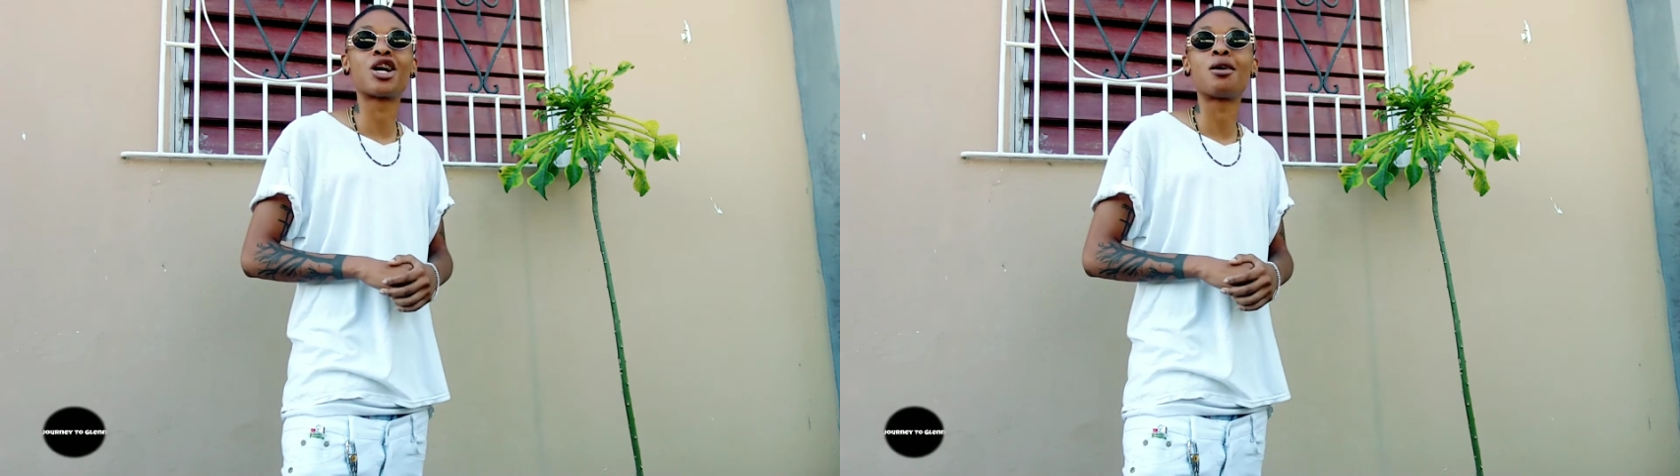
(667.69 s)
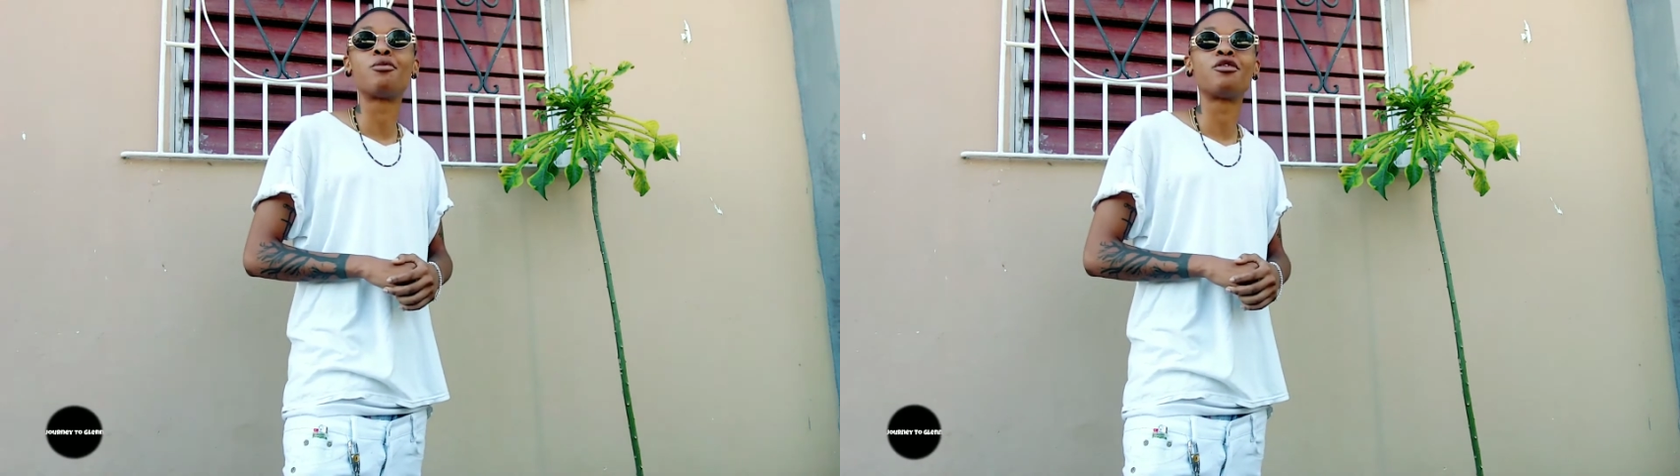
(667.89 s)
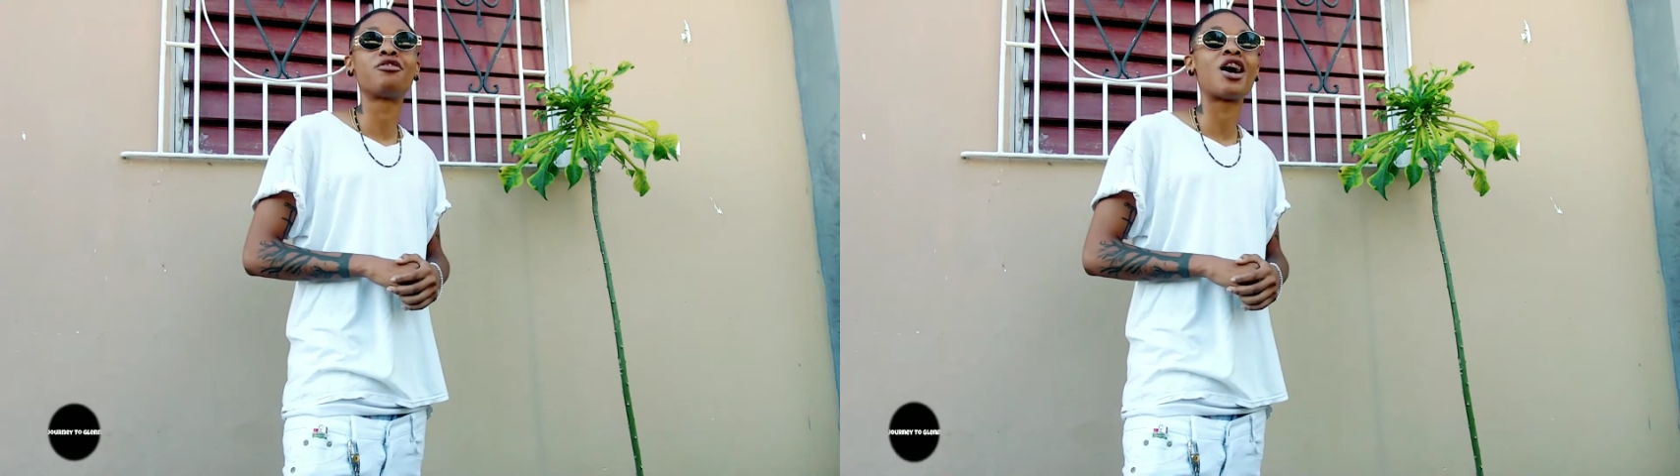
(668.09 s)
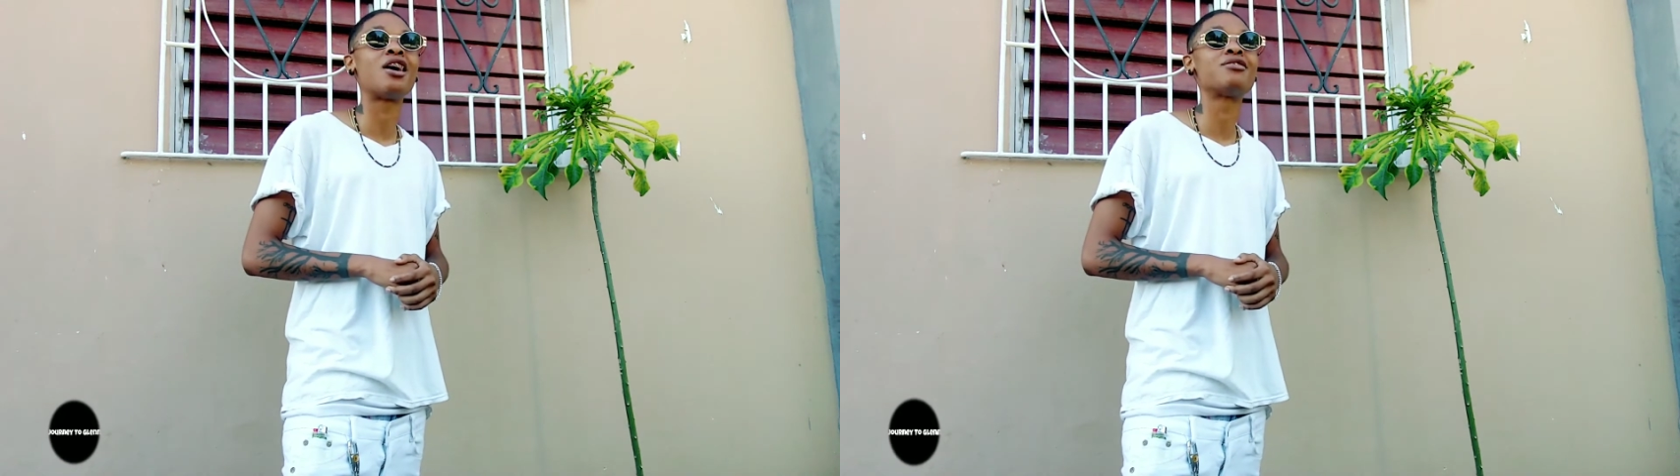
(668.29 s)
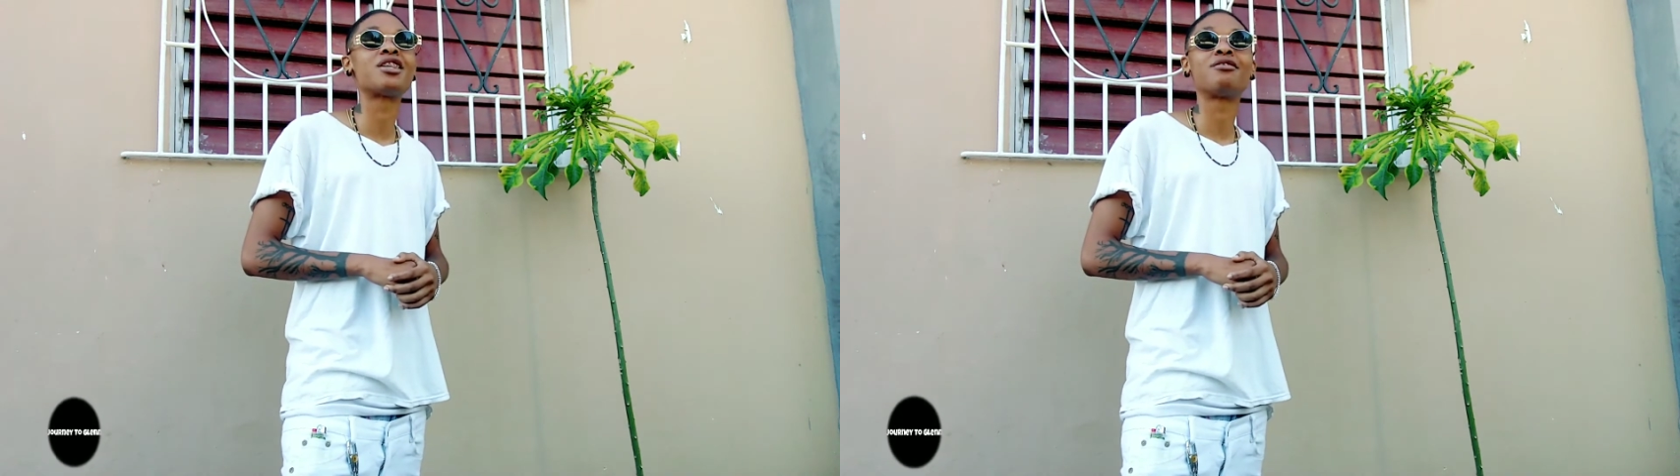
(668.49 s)
She tried about
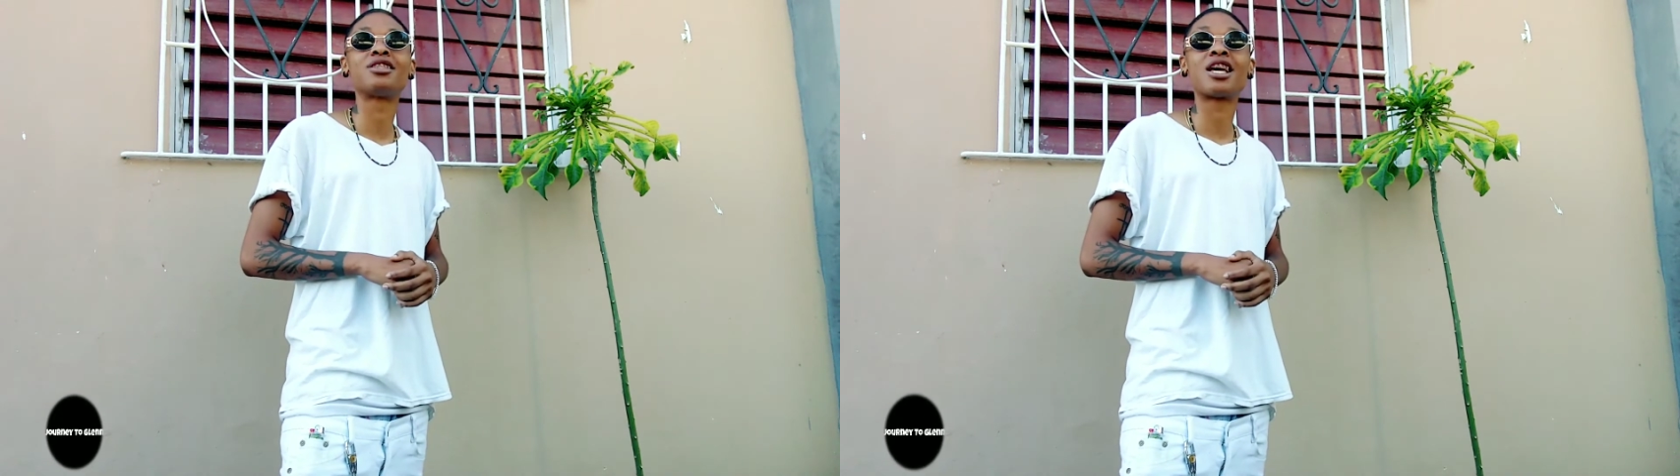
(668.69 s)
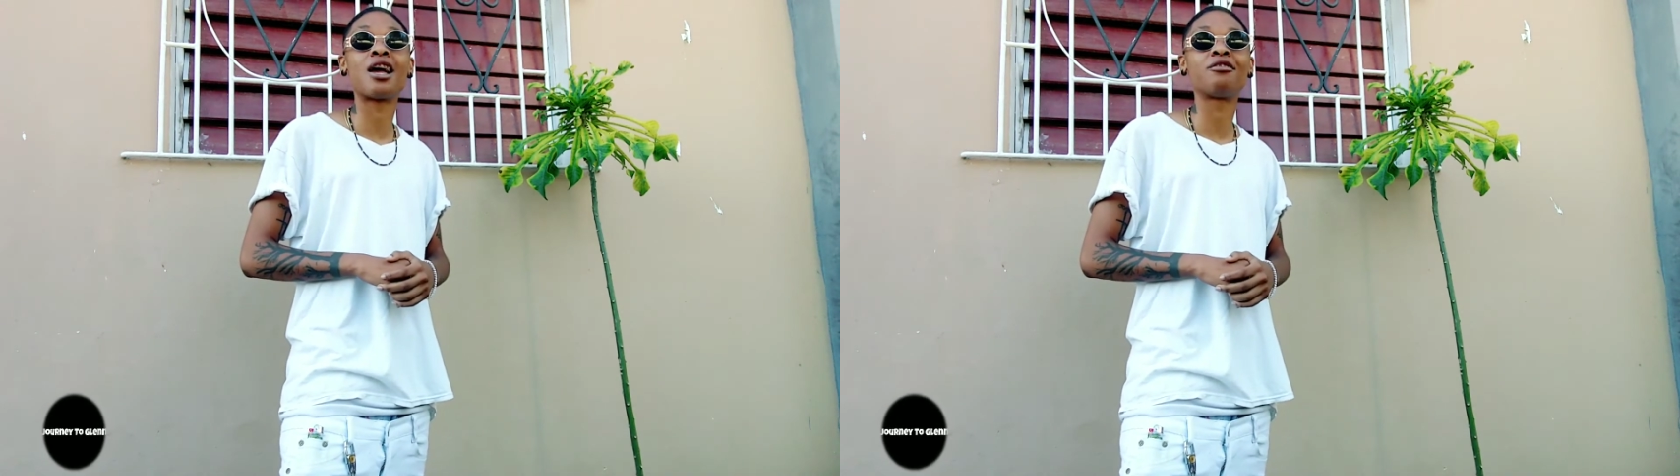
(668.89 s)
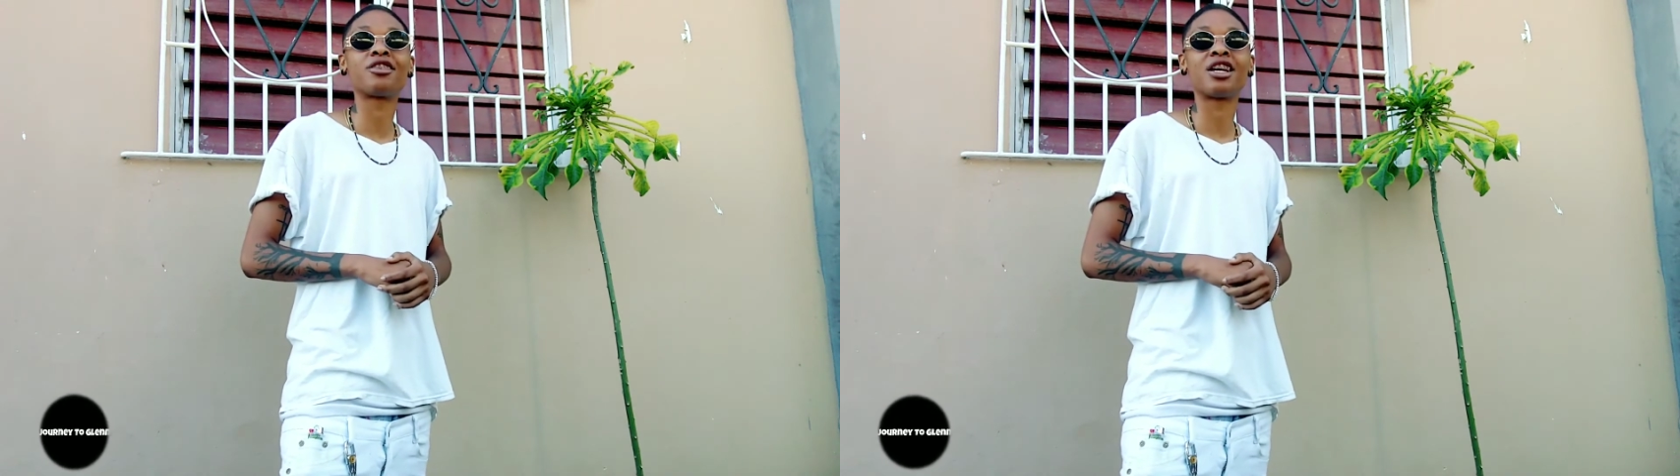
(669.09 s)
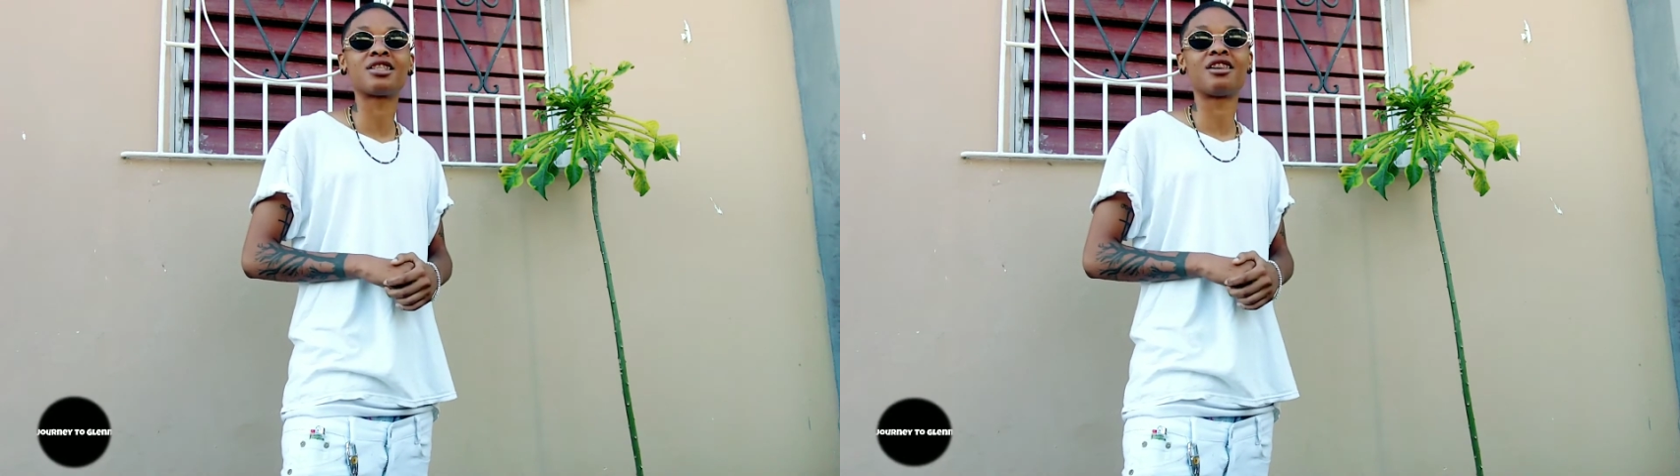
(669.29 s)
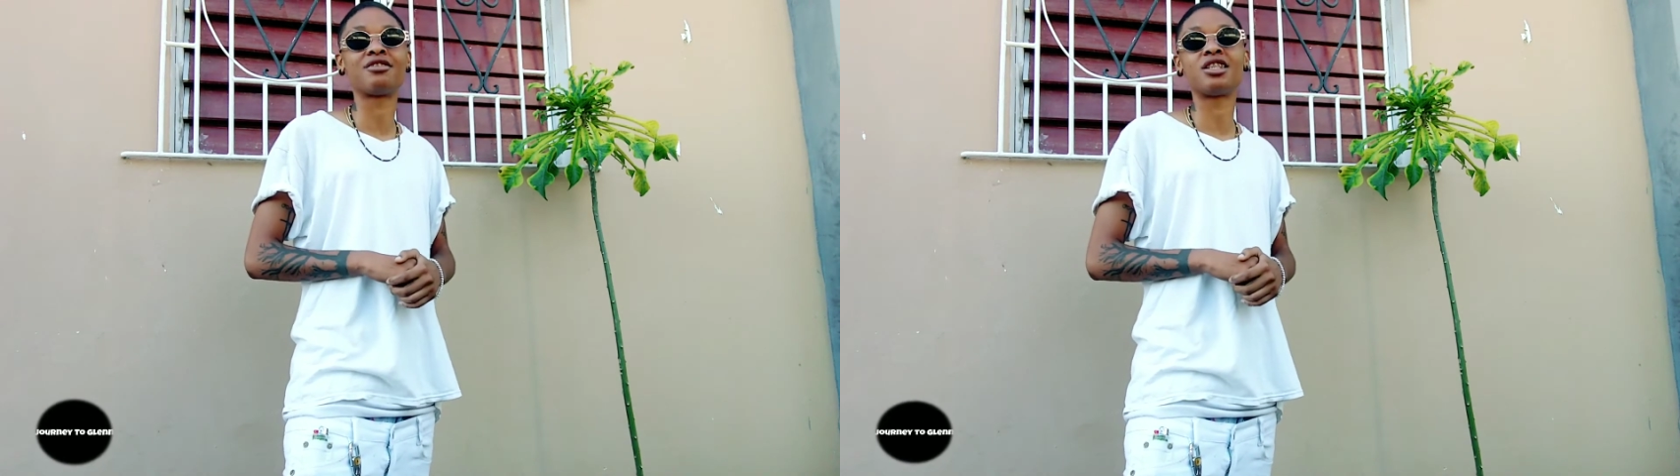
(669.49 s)
5, 7 times to
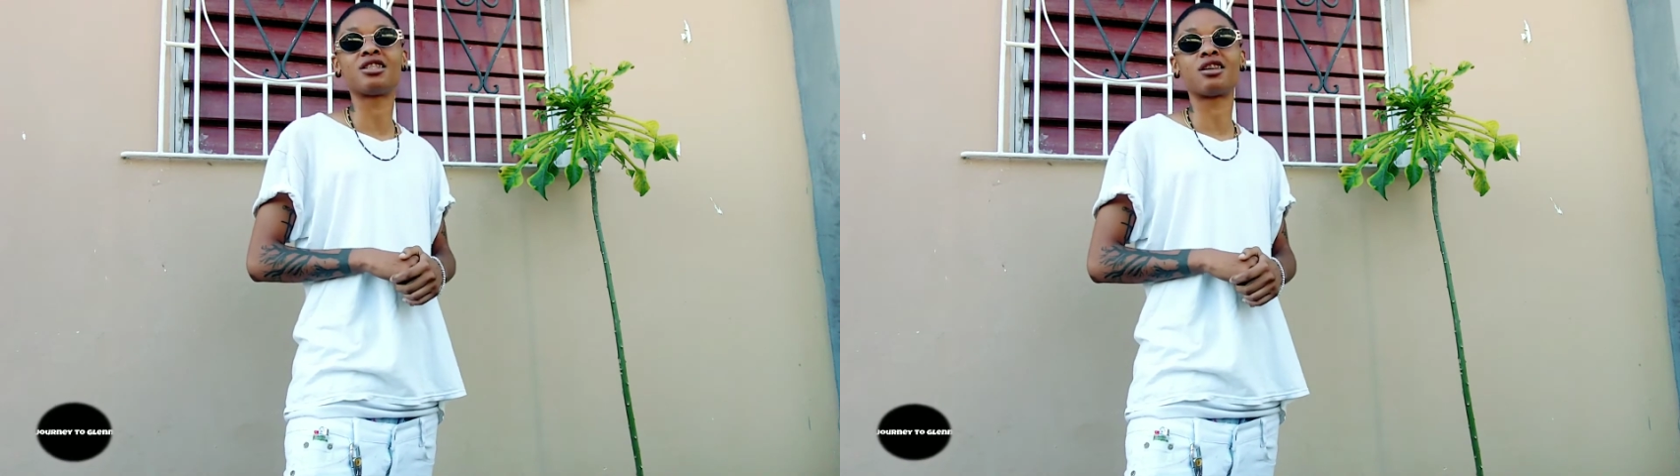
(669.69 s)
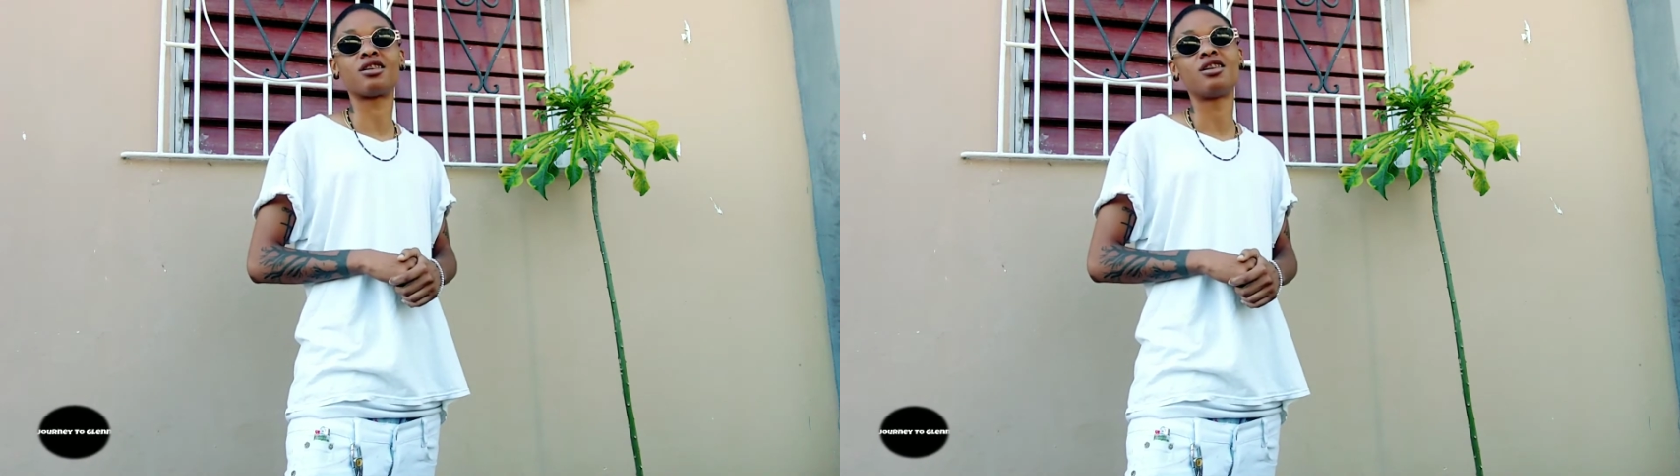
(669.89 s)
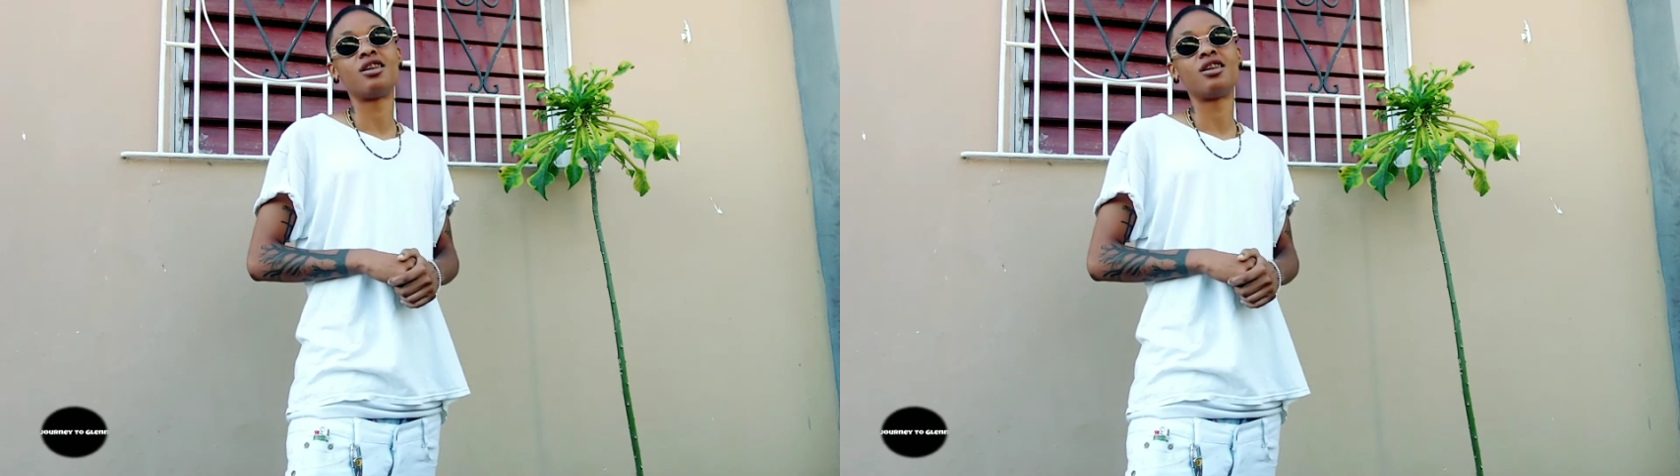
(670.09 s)
get a visa.